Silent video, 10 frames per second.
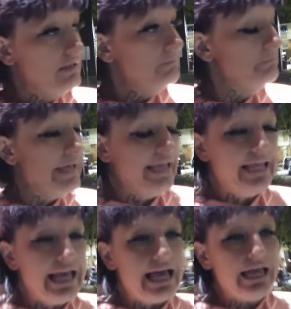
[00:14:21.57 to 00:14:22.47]

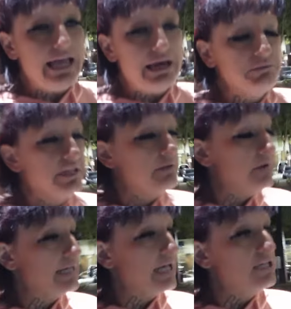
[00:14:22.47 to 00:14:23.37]
man, I'm looking at
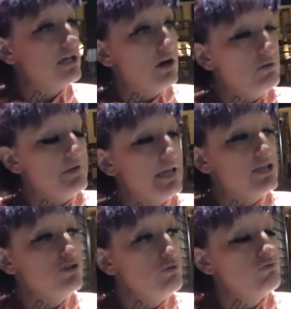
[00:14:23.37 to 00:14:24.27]
Mike like, yo,
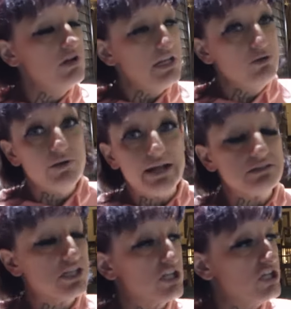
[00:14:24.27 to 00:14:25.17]
man, you really going out
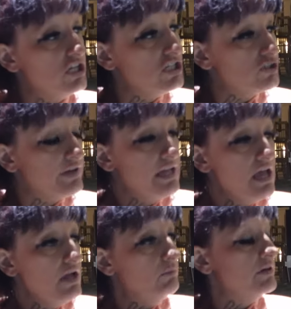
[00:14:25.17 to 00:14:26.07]
to the country
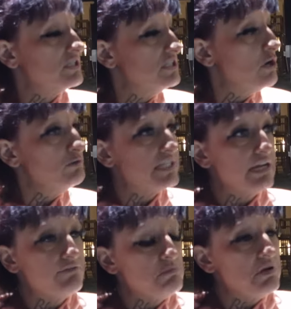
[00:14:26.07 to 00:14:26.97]
where there's no
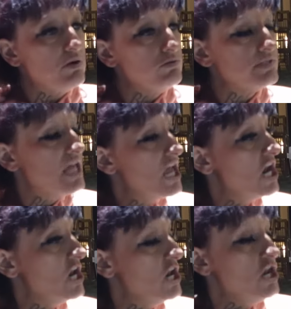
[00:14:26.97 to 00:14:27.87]
telephone poles,
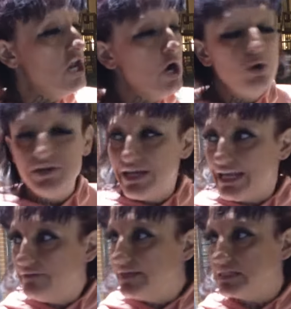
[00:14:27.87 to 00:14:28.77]
no, you can't
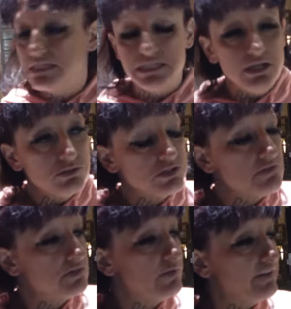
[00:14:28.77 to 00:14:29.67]
even get cell
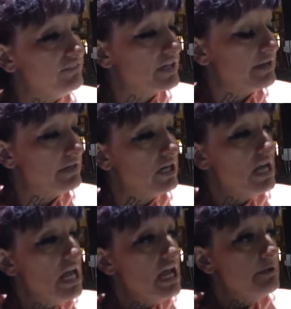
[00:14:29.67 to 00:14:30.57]
service way the fuck out there. Yeah,
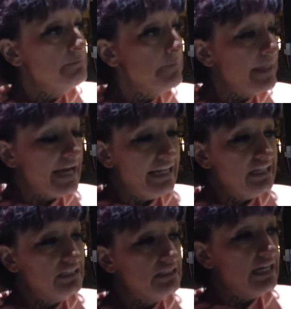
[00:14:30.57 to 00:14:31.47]
I met Dean through mine hey,
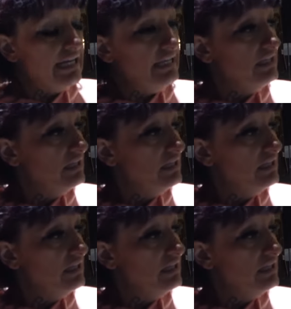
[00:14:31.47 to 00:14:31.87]
too. Hey,